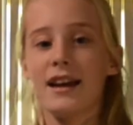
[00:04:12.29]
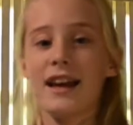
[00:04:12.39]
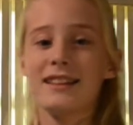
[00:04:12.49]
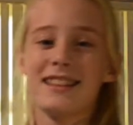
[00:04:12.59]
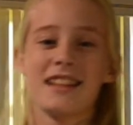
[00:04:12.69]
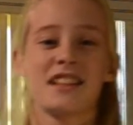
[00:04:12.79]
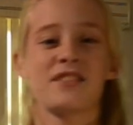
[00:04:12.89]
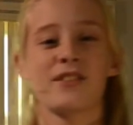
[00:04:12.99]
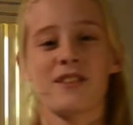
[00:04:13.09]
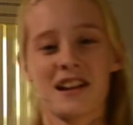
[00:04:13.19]
and thank you
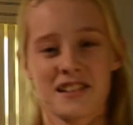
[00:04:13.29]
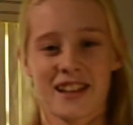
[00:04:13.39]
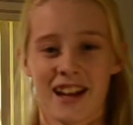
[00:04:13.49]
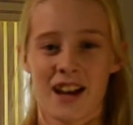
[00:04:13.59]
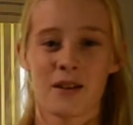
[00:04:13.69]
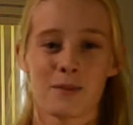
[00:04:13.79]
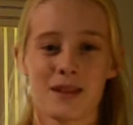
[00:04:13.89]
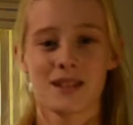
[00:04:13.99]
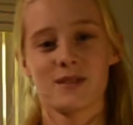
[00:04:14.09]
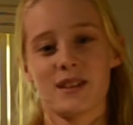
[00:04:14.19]
for watching. I hope
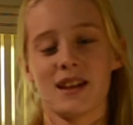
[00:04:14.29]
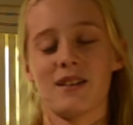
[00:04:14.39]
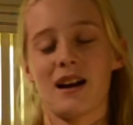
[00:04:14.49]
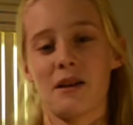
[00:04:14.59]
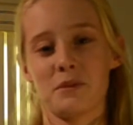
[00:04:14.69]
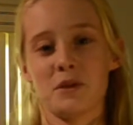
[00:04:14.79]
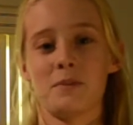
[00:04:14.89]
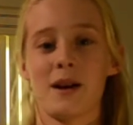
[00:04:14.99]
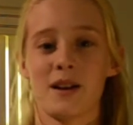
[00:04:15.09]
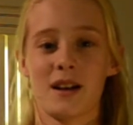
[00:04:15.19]
this video helped you
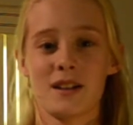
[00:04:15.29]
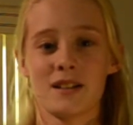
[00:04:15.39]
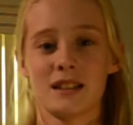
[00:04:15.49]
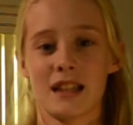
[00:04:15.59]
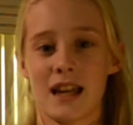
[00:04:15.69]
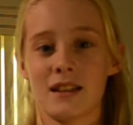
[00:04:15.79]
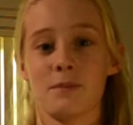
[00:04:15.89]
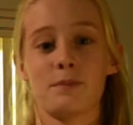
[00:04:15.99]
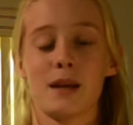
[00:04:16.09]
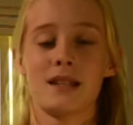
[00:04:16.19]
better understand
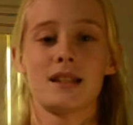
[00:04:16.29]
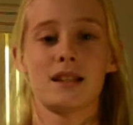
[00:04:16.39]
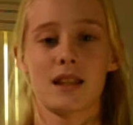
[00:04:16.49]
the basic